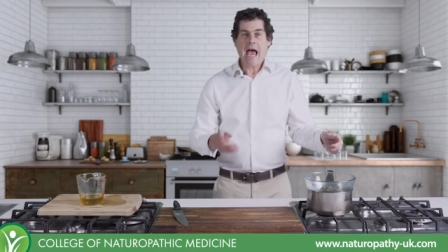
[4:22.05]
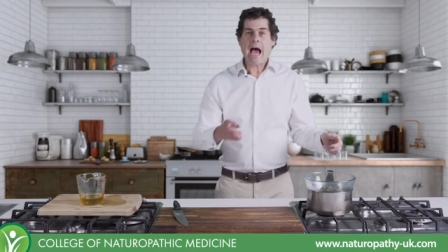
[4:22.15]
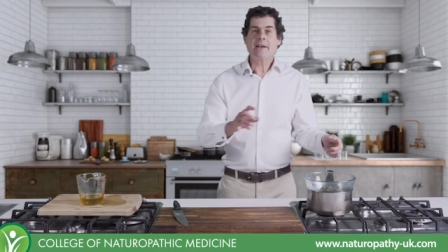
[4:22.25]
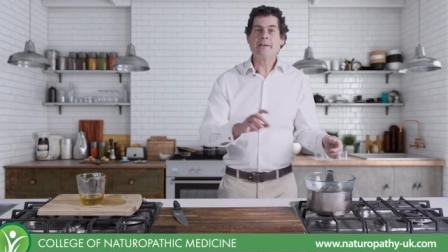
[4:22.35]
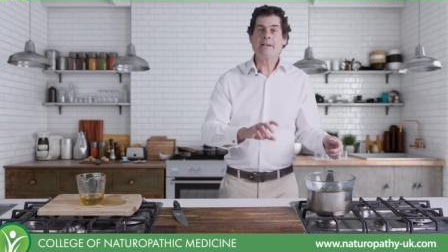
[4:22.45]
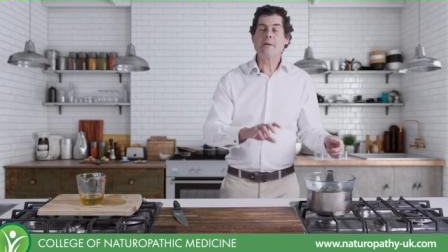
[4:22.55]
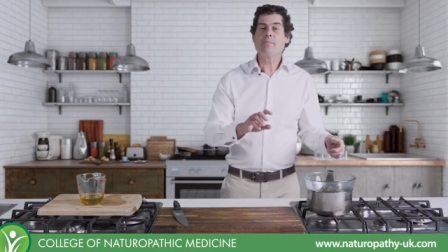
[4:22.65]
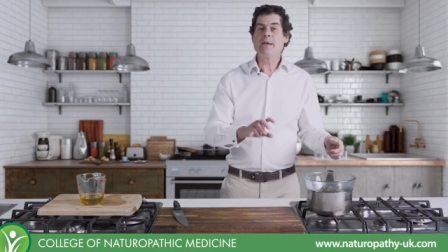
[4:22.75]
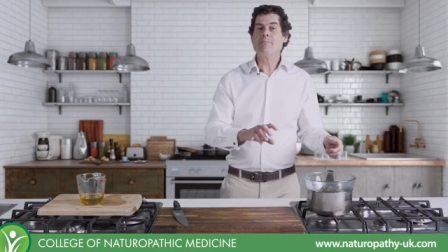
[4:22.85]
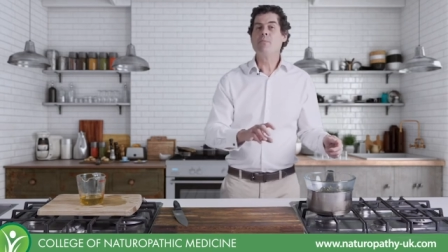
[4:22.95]
add a little
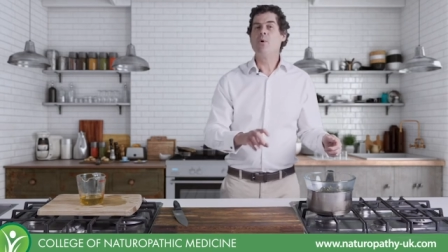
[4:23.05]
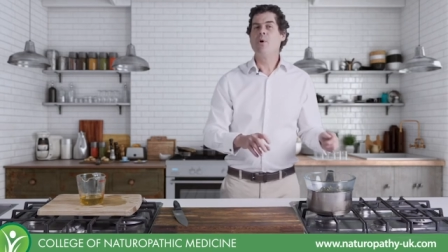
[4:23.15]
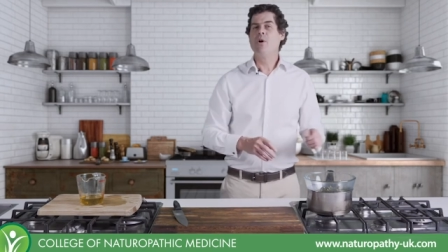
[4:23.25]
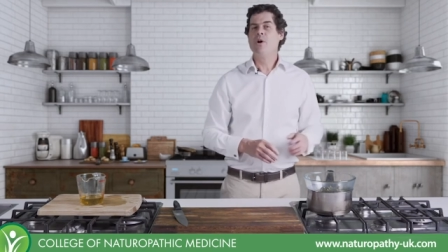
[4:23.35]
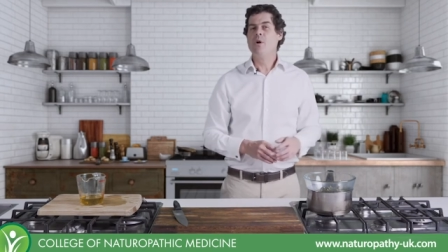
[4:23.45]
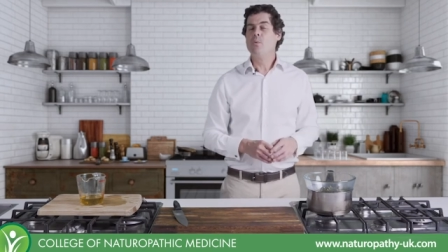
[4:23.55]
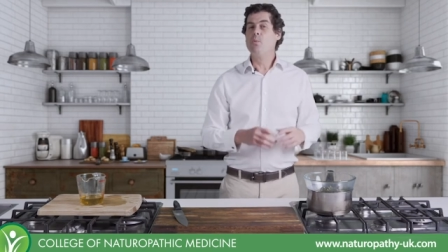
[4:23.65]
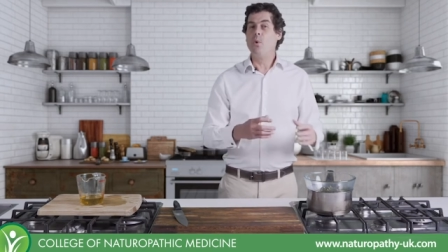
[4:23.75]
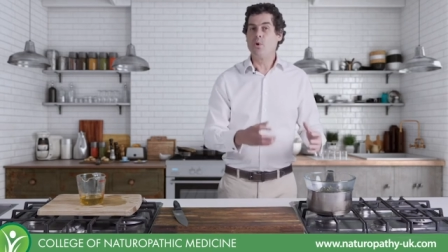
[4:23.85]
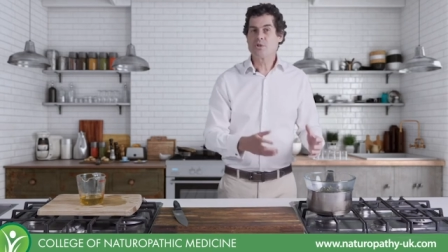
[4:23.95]
bit more
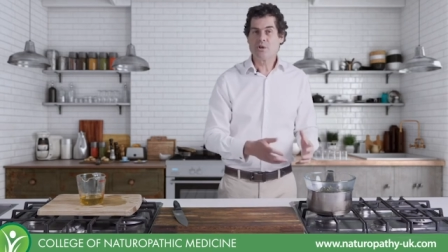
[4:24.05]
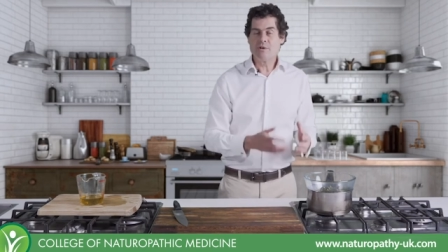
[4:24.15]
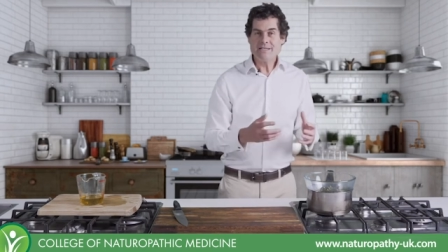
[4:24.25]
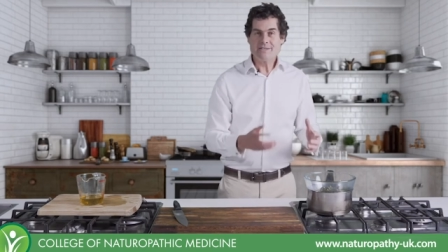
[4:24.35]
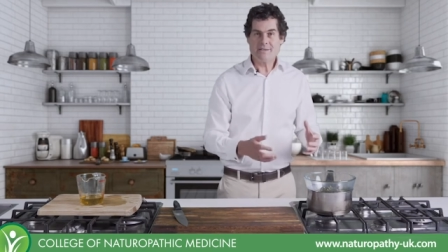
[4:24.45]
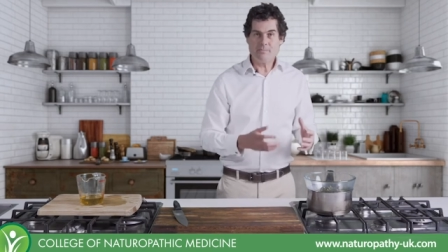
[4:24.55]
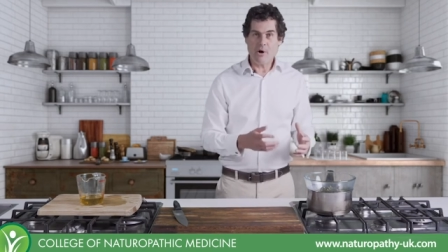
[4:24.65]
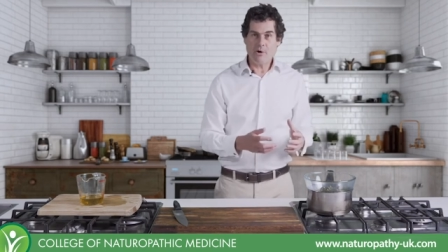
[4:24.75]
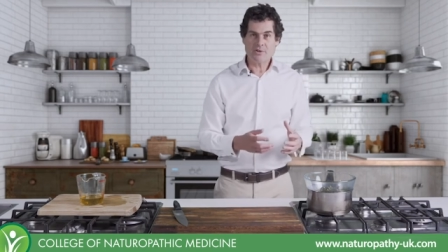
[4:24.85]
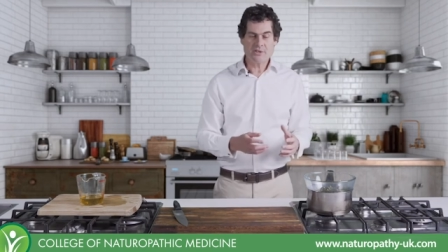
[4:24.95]
water into the
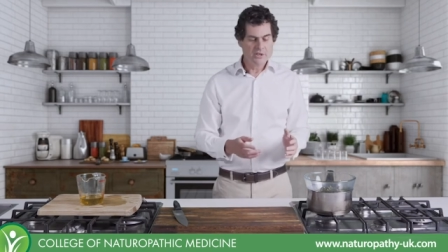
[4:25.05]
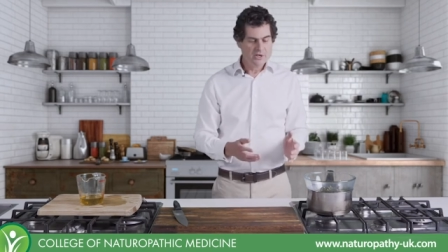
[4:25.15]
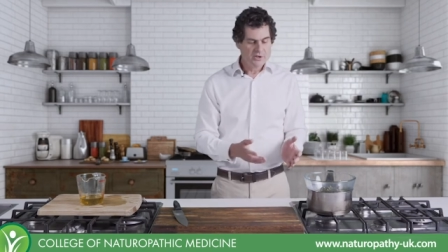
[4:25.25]
pot